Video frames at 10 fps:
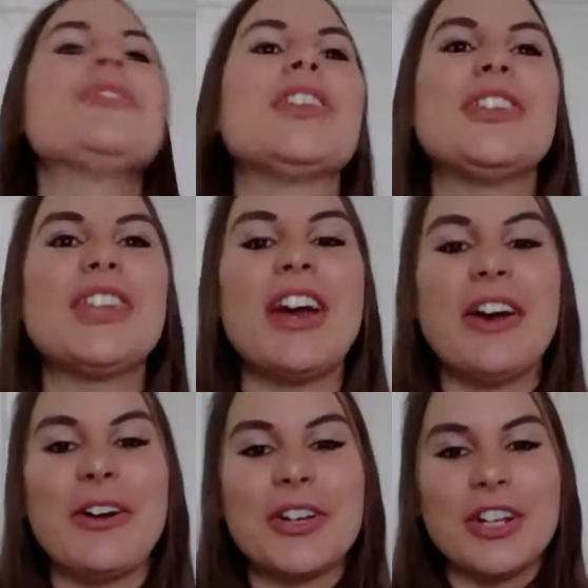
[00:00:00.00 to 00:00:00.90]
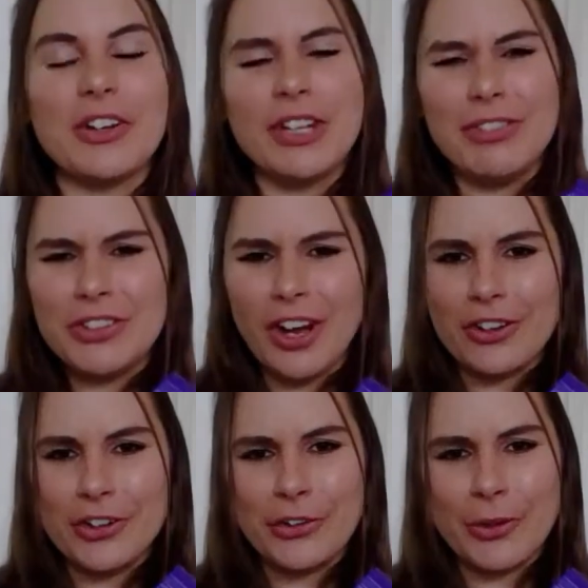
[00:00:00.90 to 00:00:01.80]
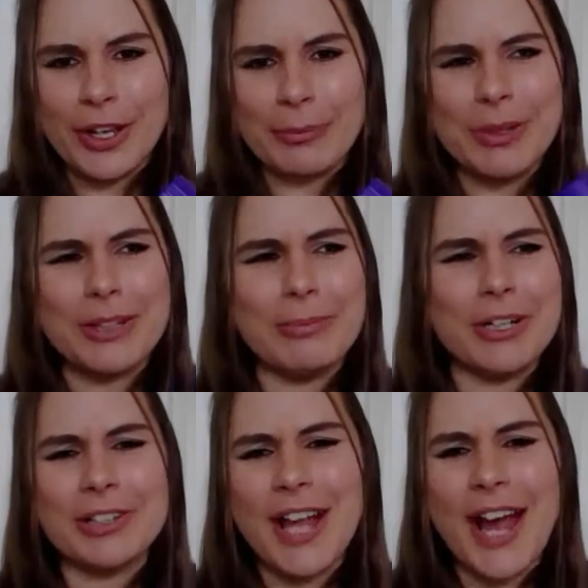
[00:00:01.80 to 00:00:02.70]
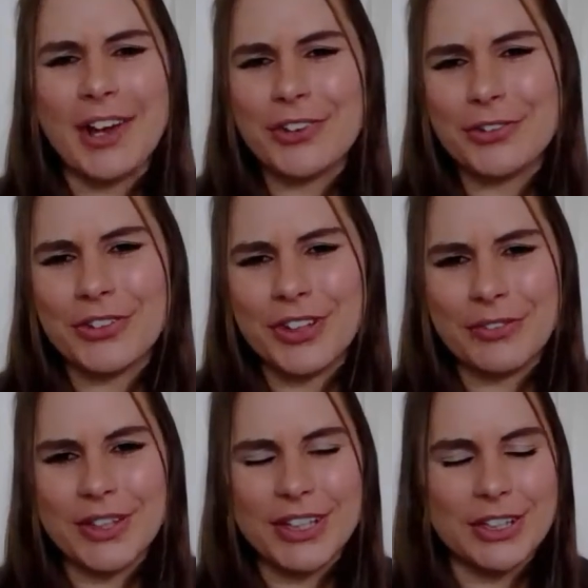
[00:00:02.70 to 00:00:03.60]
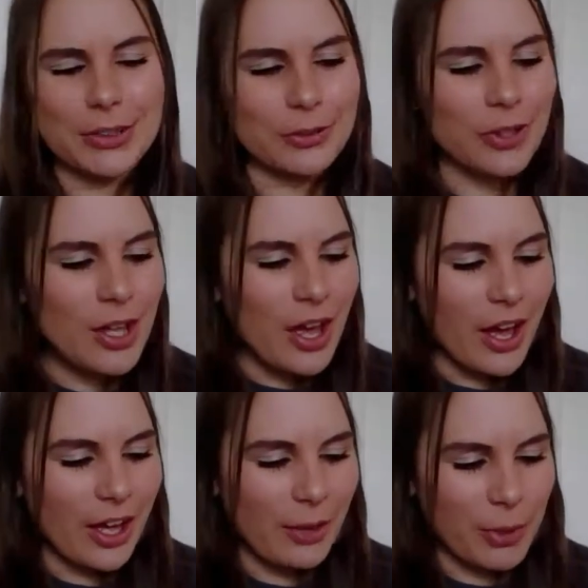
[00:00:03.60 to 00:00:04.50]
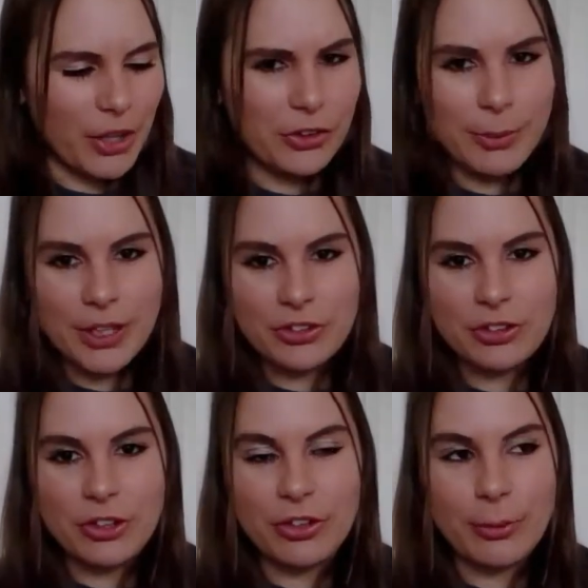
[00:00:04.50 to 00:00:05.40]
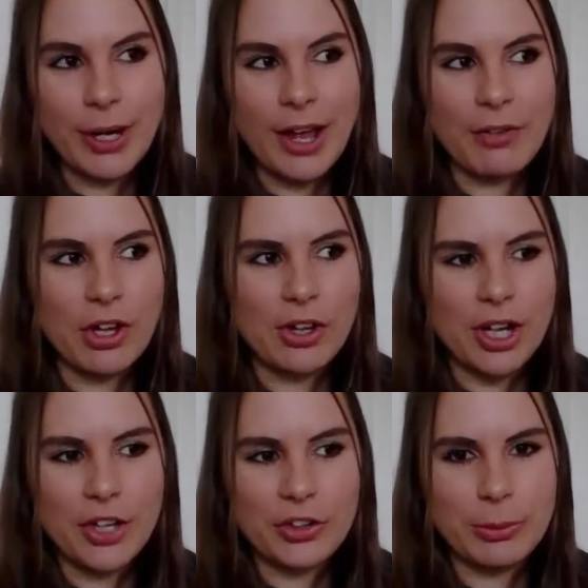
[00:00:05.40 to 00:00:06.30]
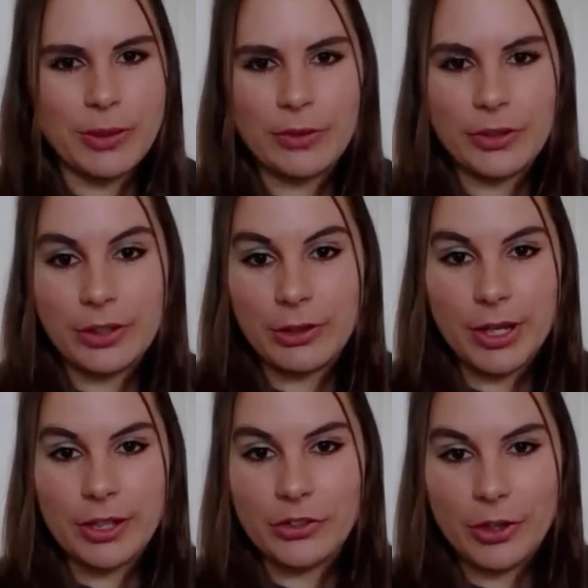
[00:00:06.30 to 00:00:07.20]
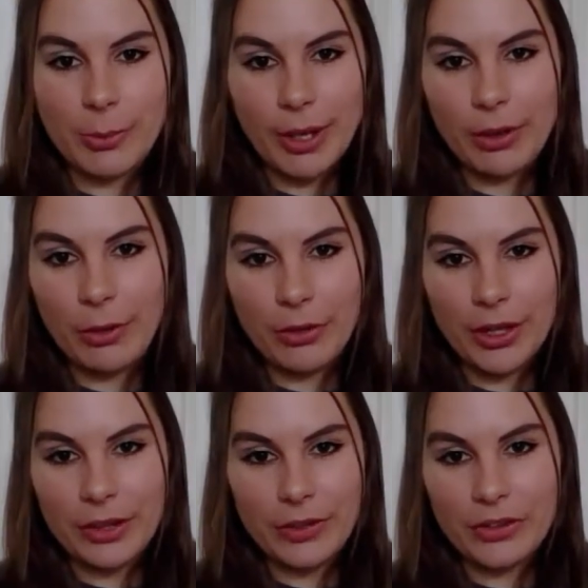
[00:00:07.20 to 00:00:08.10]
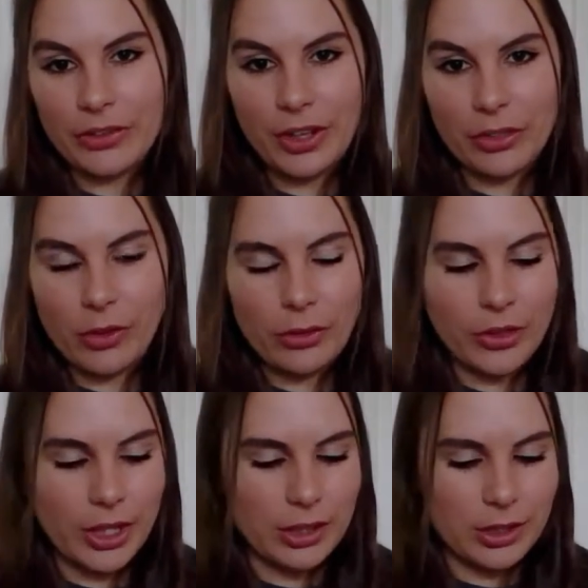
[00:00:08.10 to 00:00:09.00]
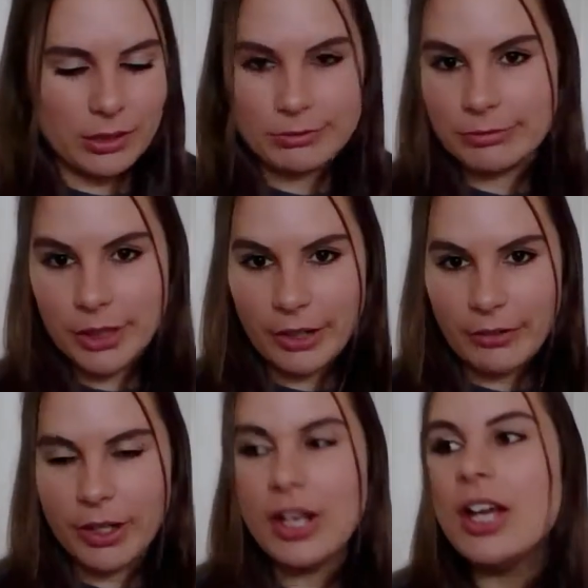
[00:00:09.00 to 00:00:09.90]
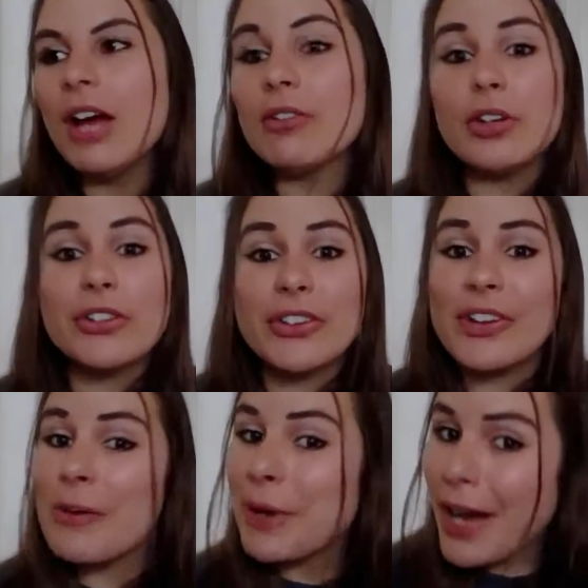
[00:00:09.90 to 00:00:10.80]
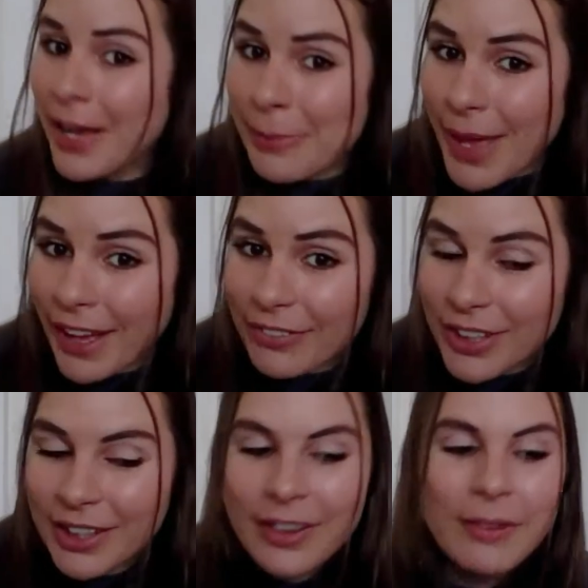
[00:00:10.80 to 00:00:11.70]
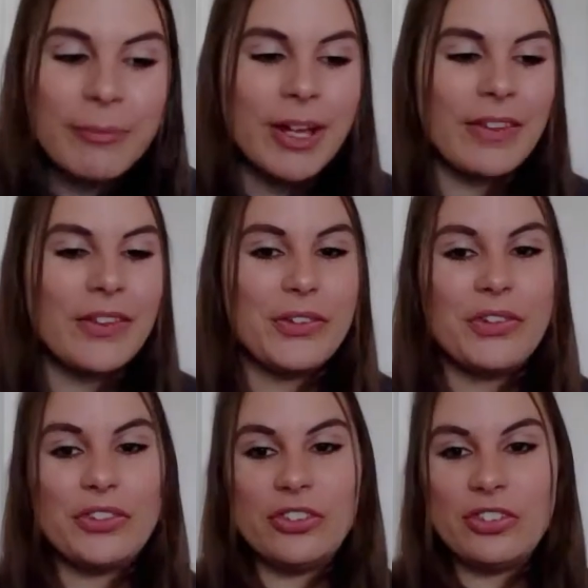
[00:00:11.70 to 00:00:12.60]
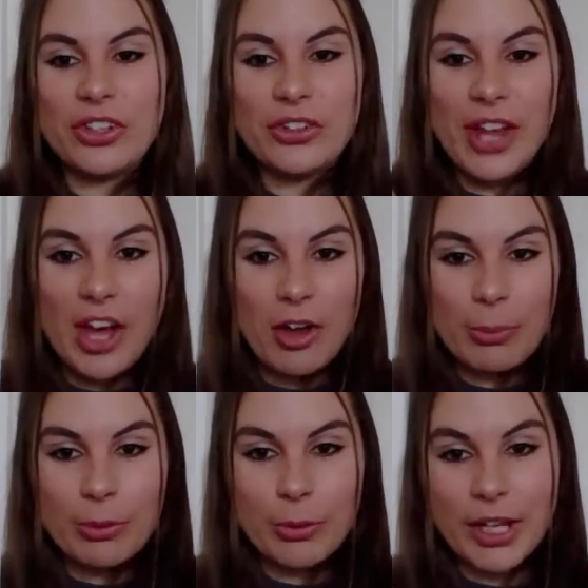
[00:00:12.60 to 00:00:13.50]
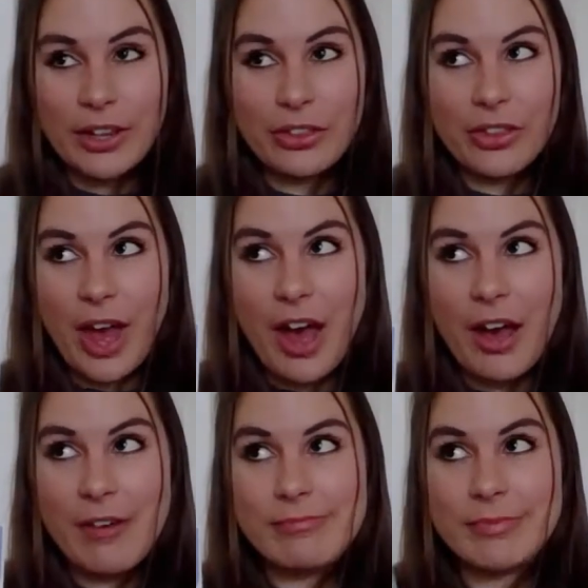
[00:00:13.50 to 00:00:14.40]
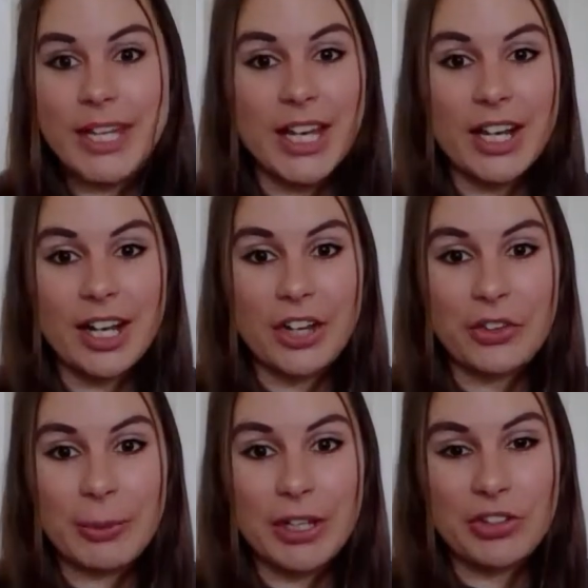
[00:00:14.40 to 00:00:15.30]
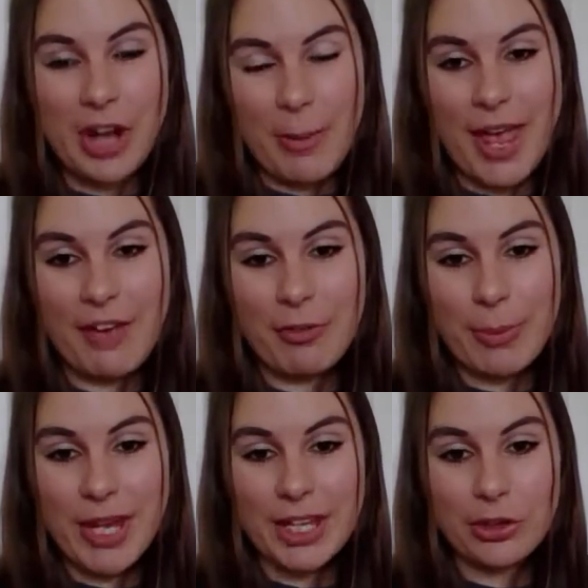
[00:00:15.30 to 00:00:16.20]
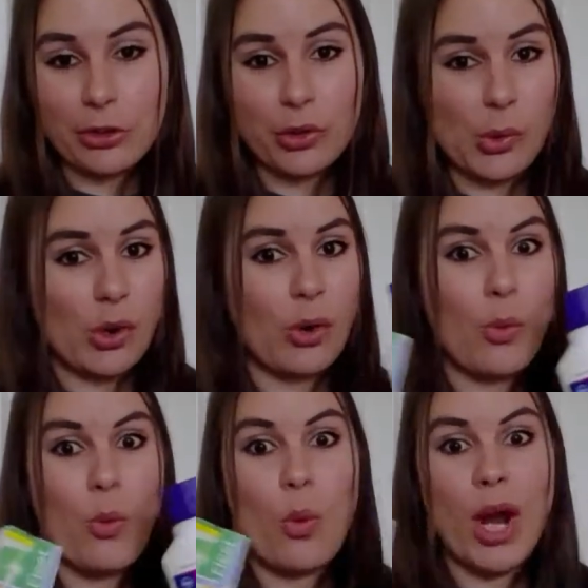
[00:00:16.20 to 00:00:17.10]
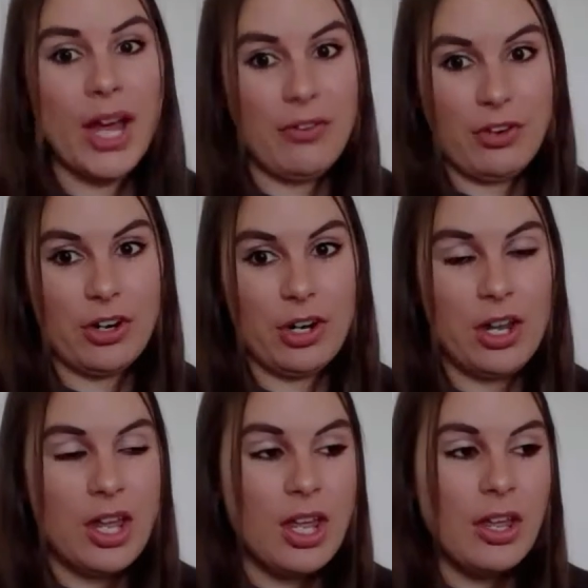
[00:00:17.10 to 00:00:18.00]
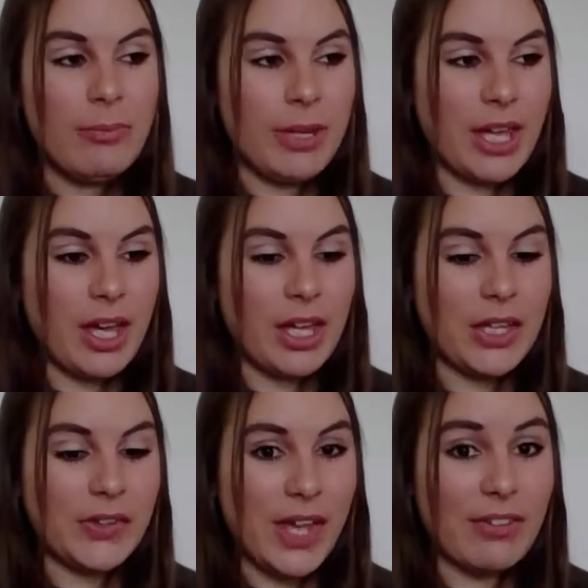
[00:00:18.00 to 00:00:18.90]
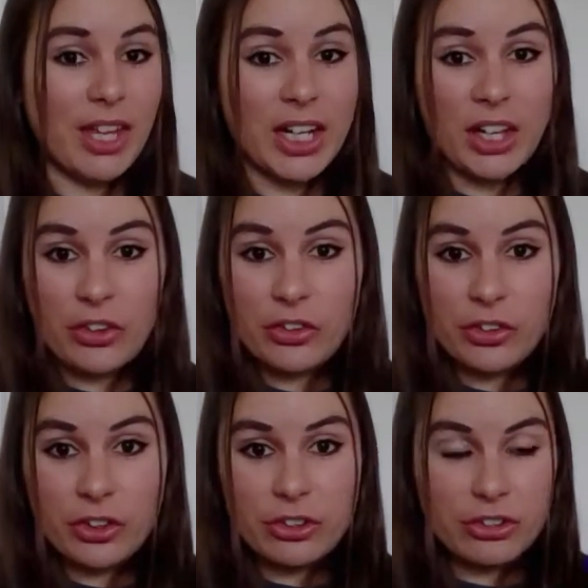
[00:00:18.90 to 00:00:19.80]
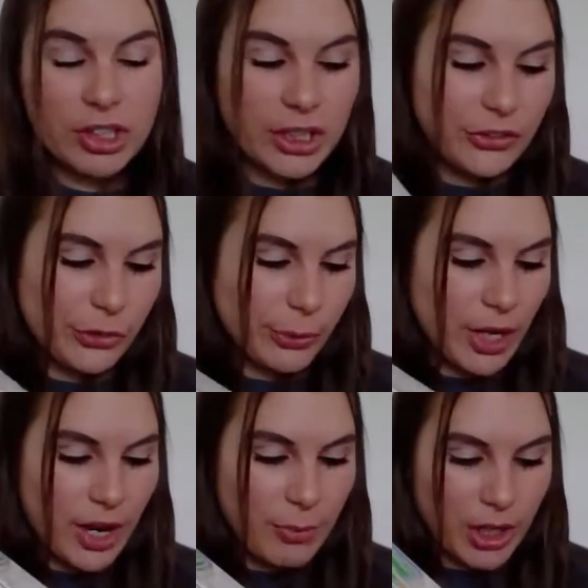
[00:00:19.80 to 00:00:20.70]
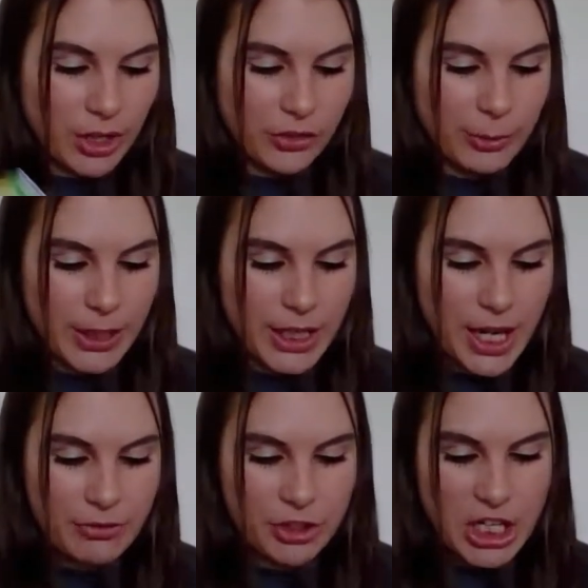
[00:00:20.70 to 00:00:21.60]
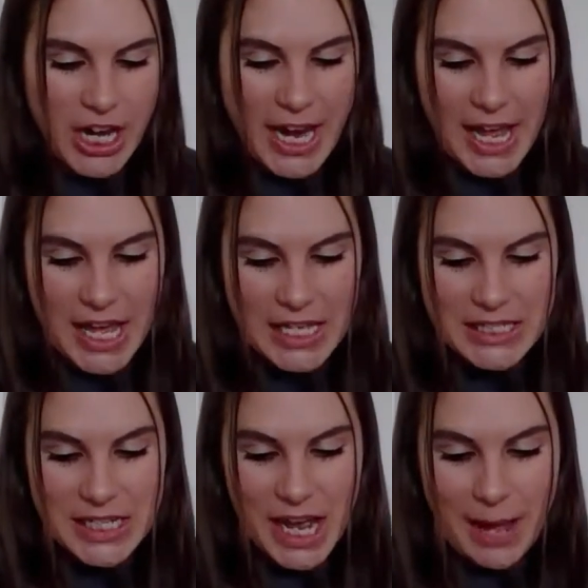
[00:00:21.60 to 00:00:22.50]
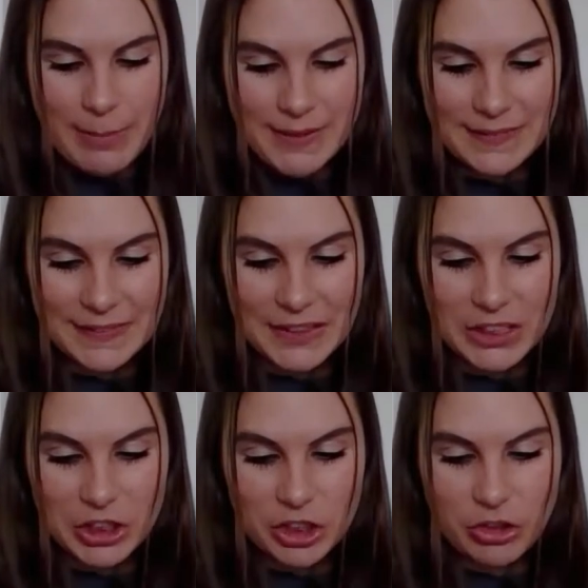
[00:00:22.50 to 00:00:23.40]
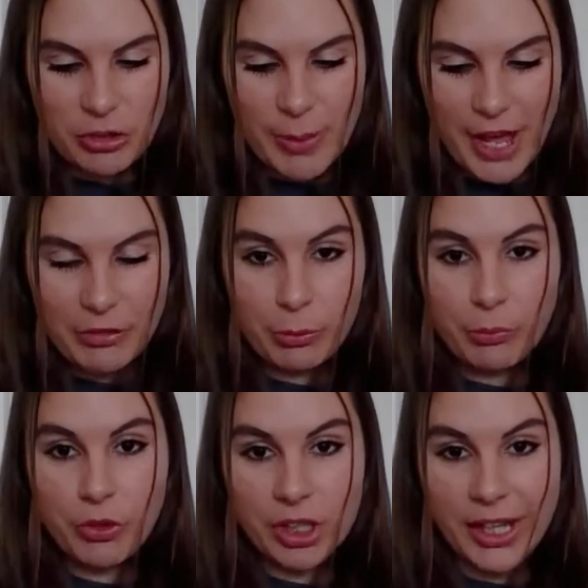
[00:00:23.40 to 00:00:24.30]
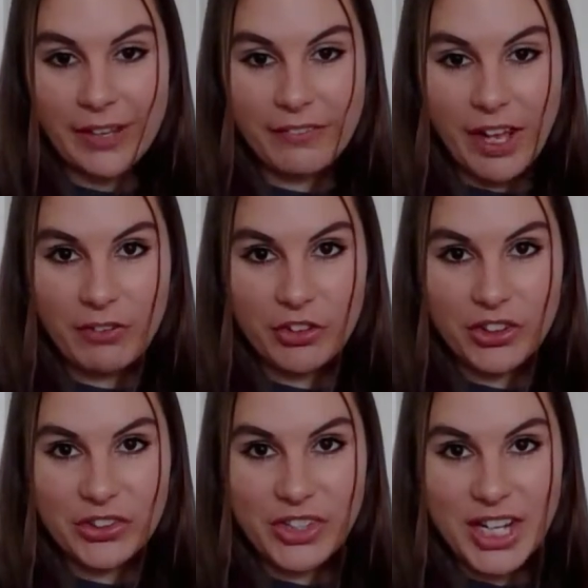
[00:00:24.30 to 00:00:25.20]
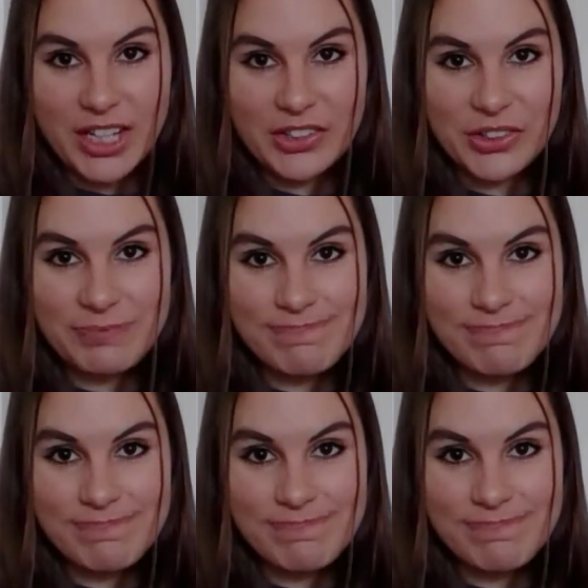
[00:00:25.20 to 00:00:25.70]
So, you know, even doctors recommend Miralax for stuff like, you know, constipation, or if you're about to have a colonoscopy, they'll tell you, hey, just go buy a whole thing of this and take the whole thing and whatever. Of course, that's not what I am having, but this is to just help with any kind of constipation I may have from painkillers or whatever, because I've had other surgeries where I've been constipated after, and I basically couldn't go to the bathroom for like 5 or 6 days.